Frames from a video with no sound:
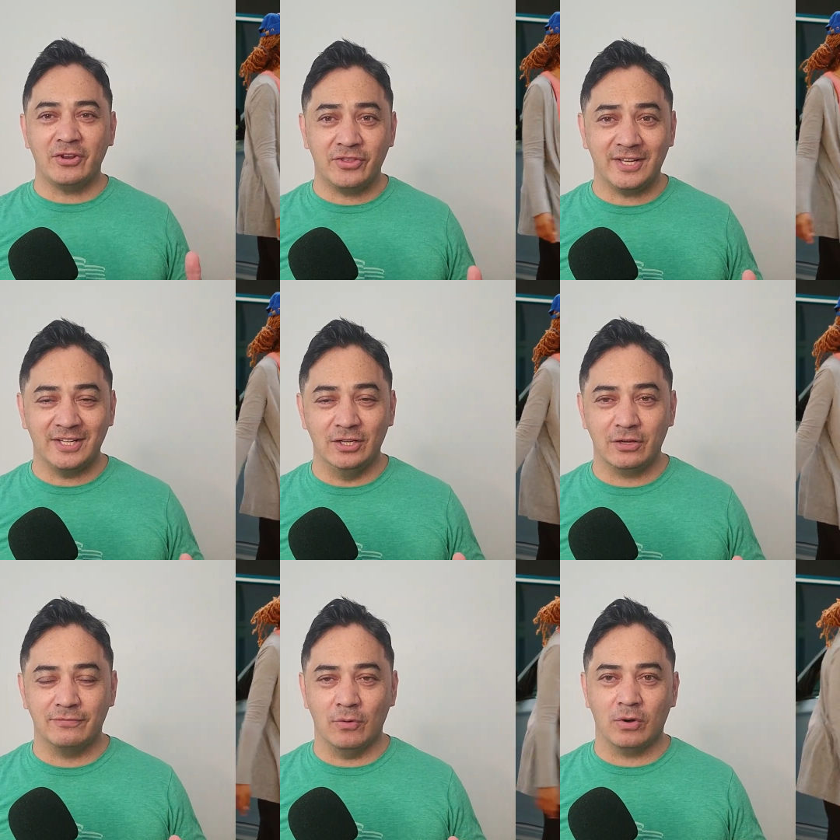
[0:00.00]
thing to
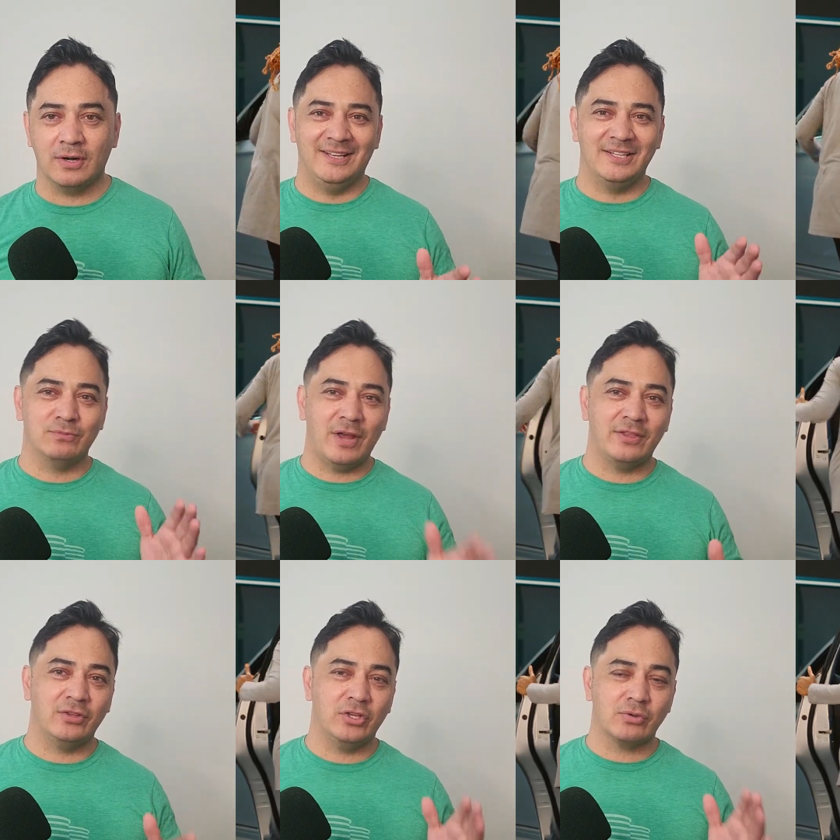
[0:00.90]
look for is
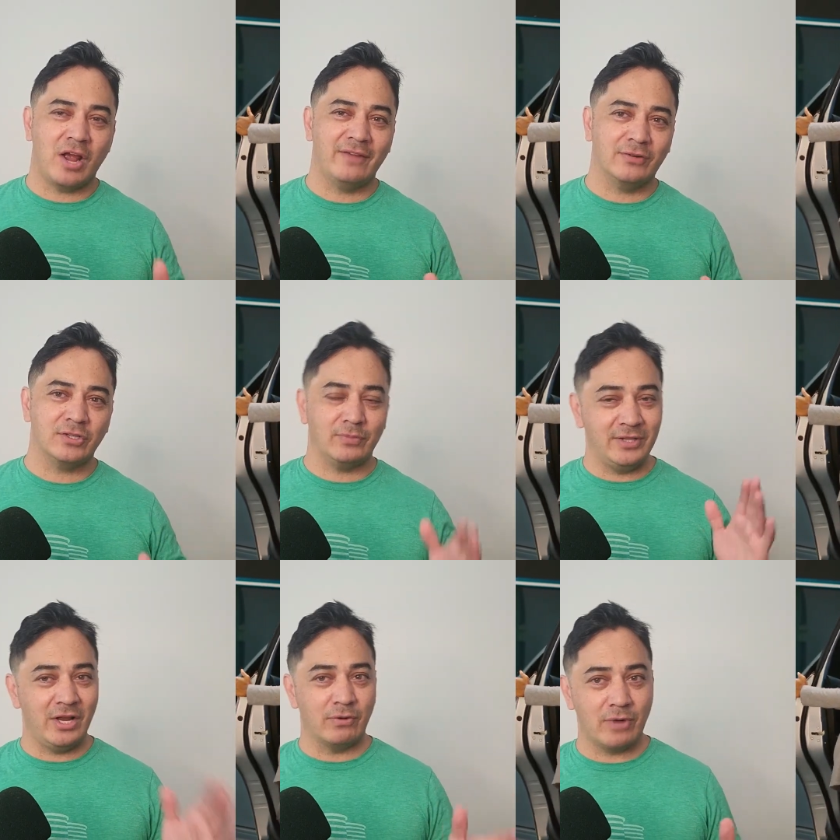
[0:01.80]
whether the drivers,
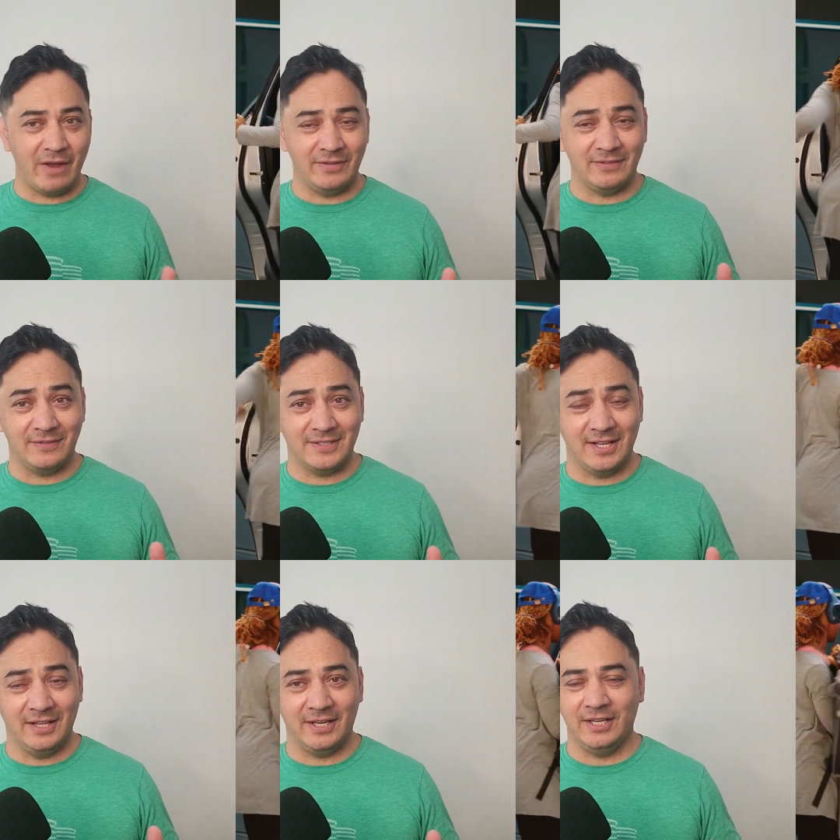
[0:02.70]
when they arrive at the
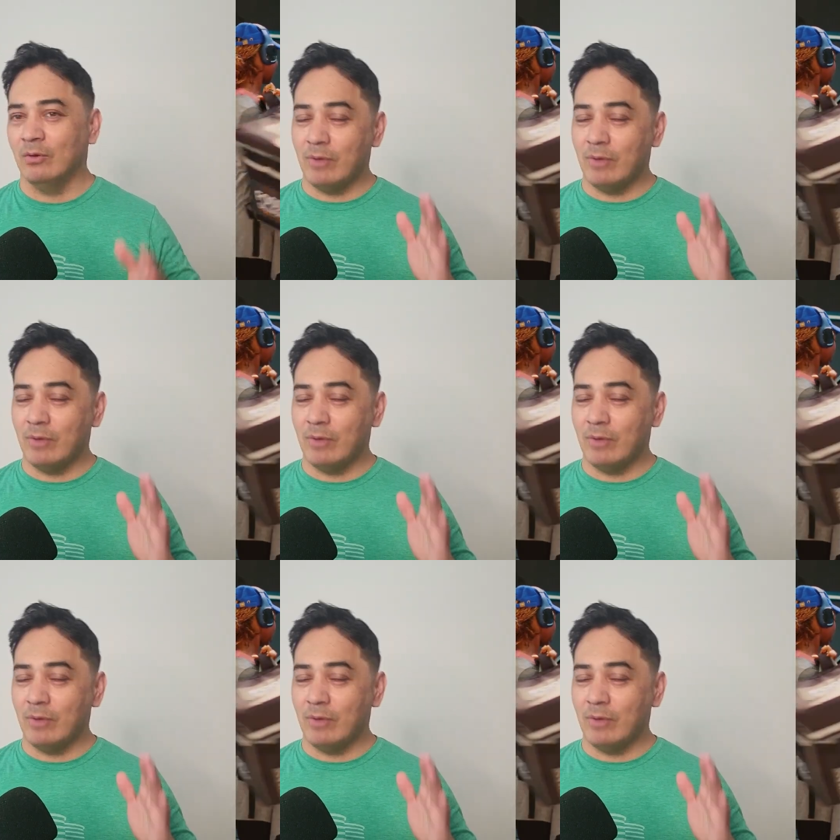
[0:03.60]
facility,